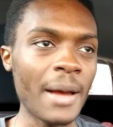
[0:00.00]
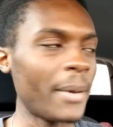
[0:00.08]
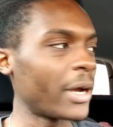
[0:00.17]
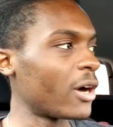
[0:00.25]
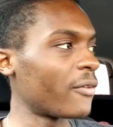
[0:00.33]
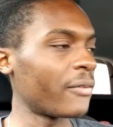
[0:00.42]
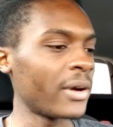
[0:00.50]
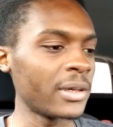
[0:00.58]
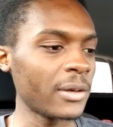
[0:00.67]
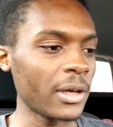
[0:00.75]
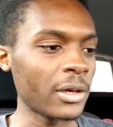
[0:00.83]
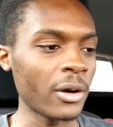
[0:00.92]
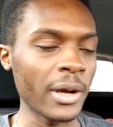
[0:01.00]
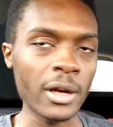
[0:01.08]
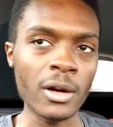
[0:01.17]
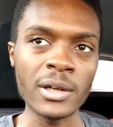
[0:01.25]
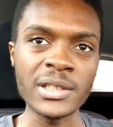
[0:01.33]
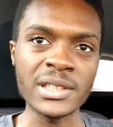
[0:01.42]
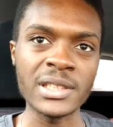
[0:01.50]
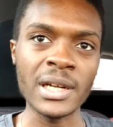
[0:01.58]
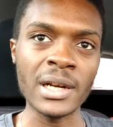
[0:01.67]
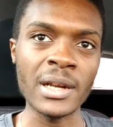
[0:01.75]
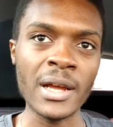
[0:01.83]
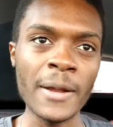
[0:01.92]
And my girlfriend got her car just
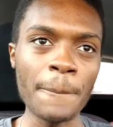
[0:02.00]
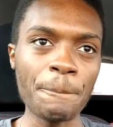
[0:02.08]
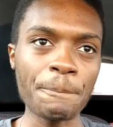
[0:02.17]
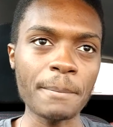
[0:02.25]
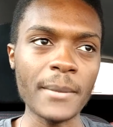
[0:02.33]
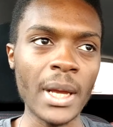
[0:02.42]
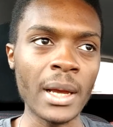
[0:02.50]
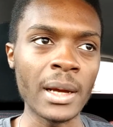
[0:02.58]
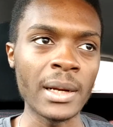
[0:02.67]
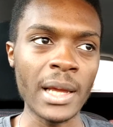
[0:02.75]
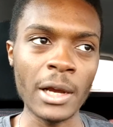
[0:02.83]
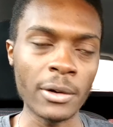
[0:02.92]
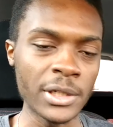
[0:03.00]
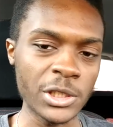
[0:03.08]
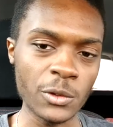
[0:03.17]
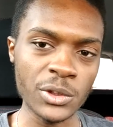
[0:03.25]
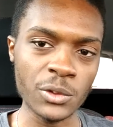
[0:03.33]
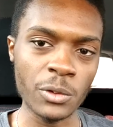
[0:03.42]
the other day. The air conditioner